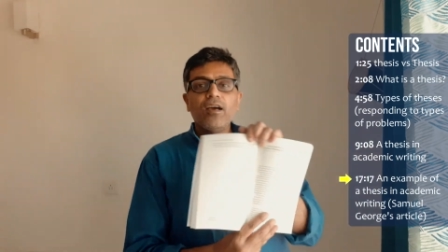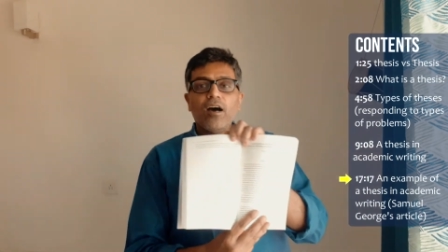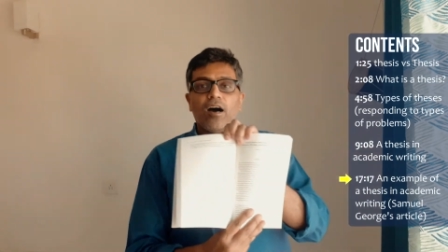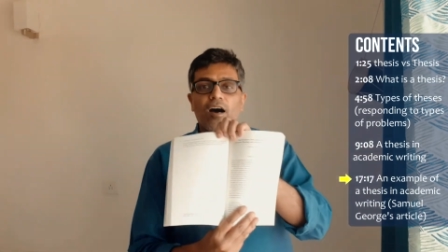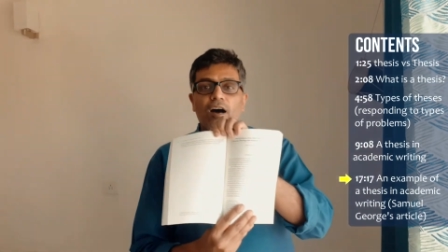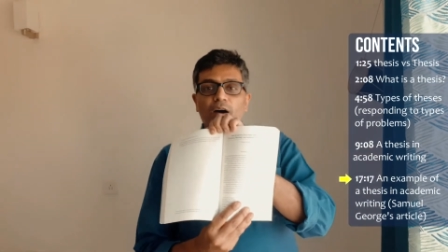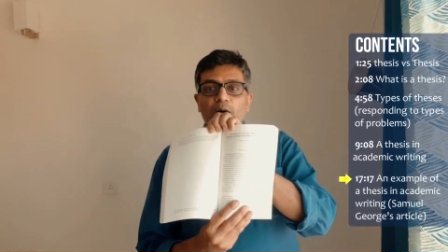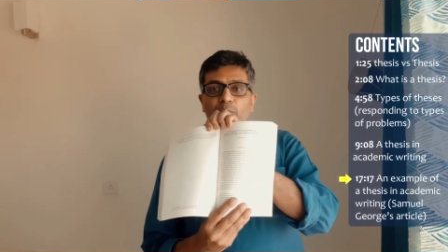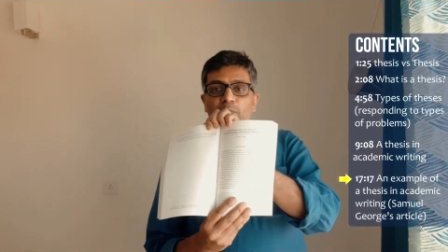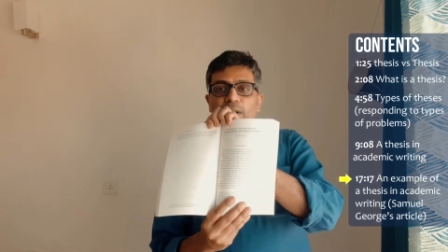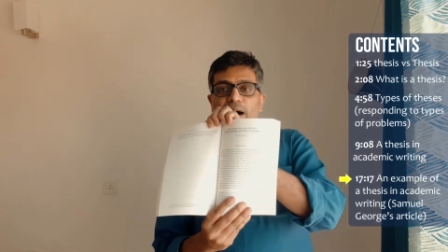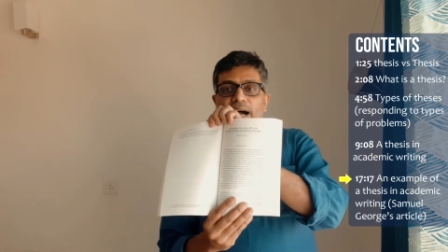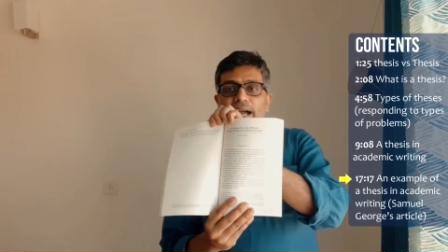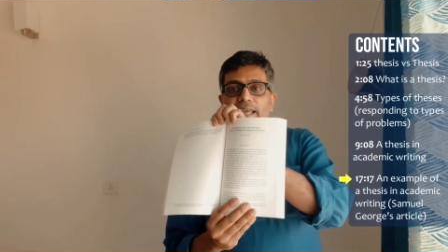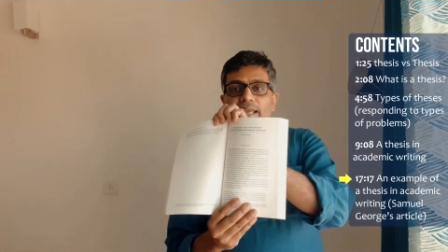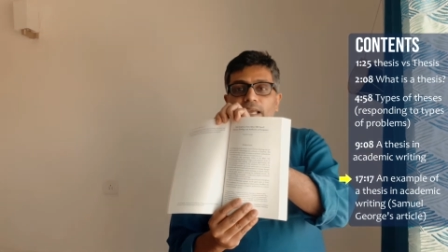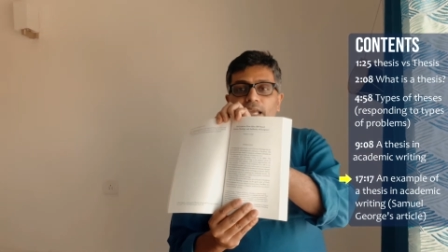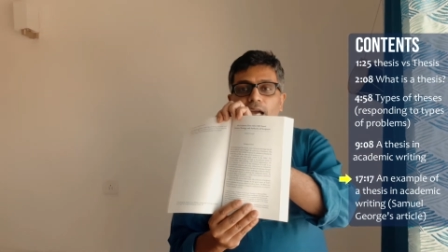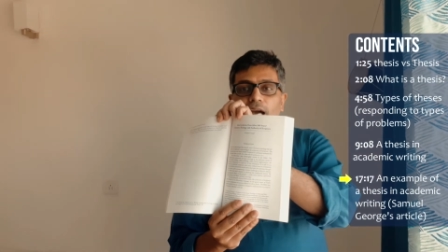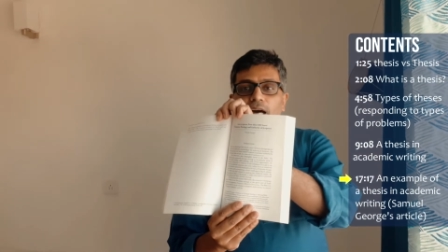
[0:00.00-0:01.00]
uh,
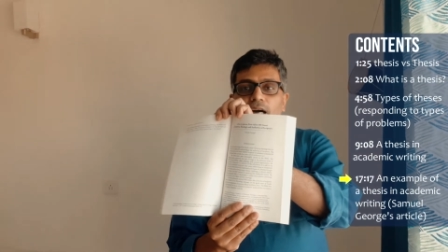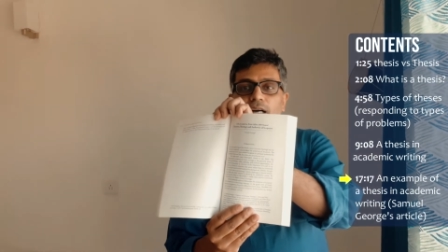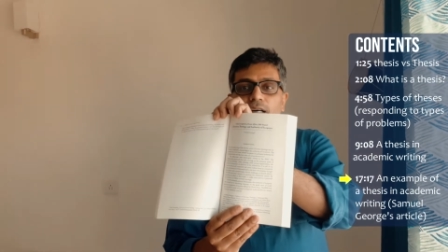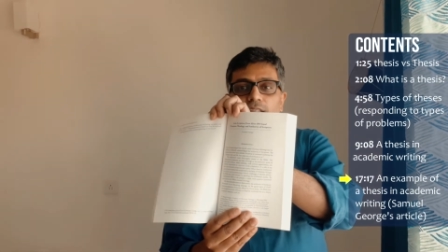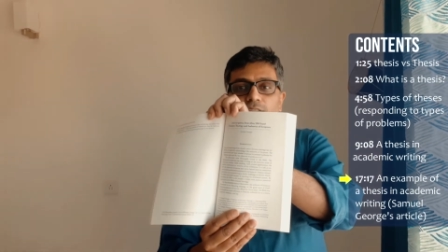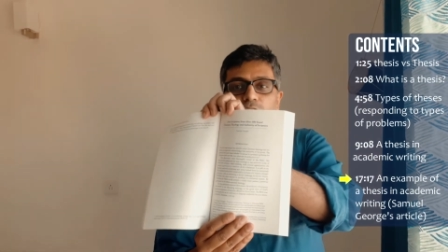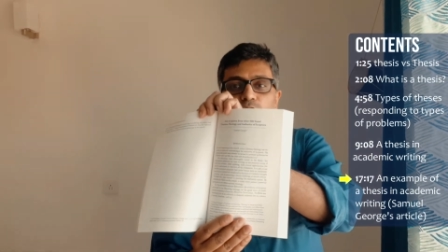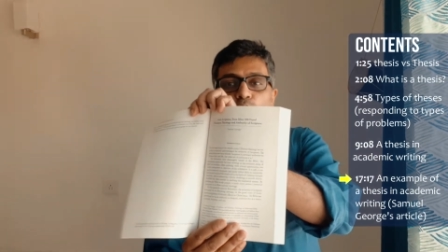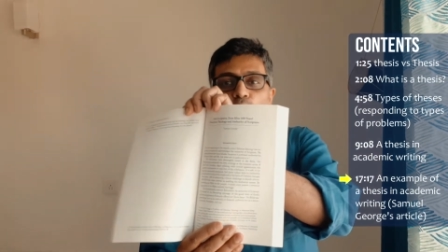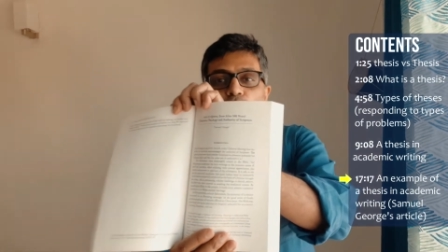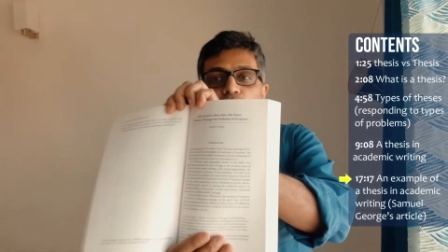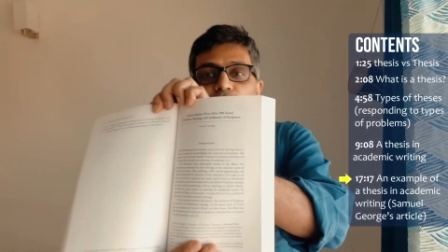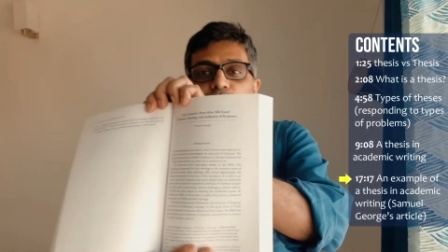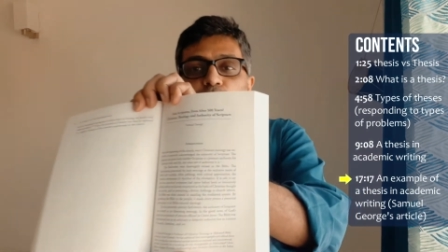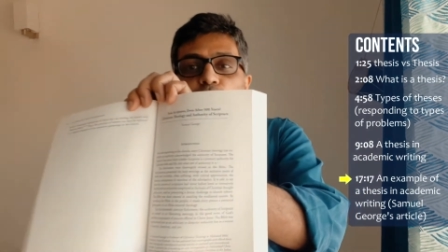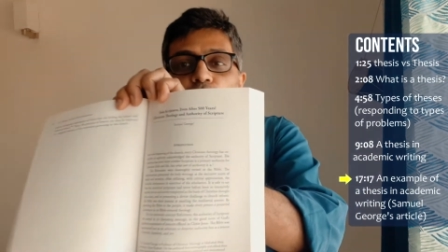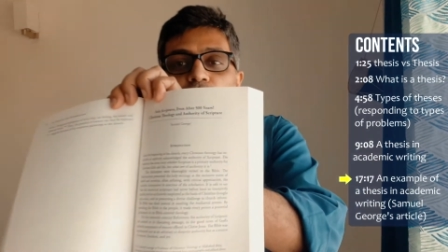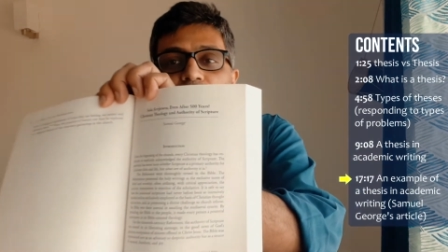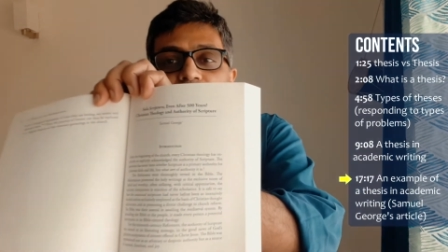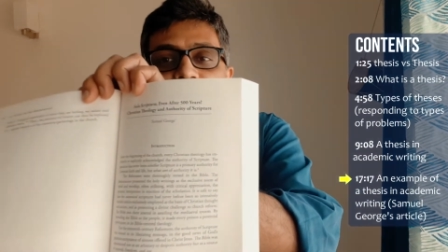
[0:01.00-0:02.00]
by a scholar called